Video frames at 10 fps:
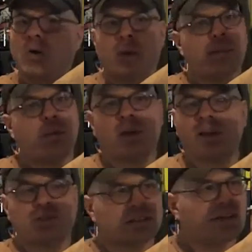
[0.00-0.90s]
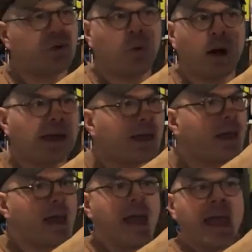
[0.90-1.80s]
or maybe when I used to live in
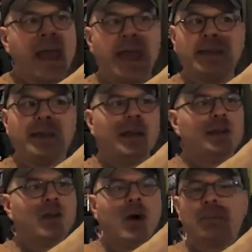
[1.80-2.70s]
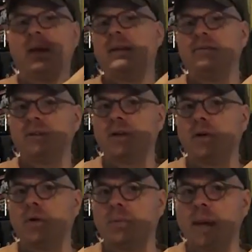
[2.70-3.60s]
Hawaii, and, you know, I'd be, you
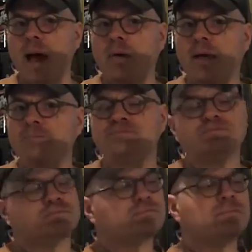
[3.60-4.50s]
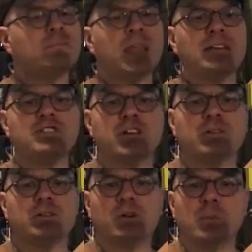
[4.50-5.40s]
know, on Maui,
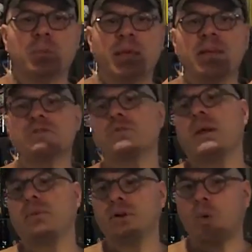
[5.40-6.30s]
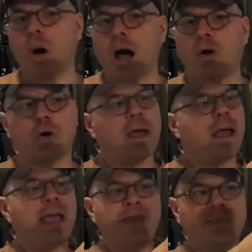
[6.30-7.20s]
chilling on the beach, or maybe in Oahu,
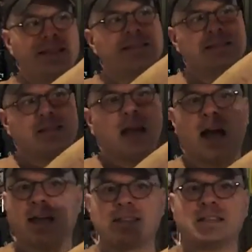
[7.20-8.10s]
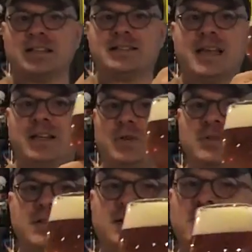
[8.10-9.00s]
and this is the kind of sunset you
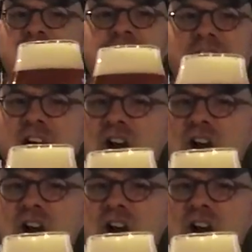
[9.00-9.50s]
would see. Look at that.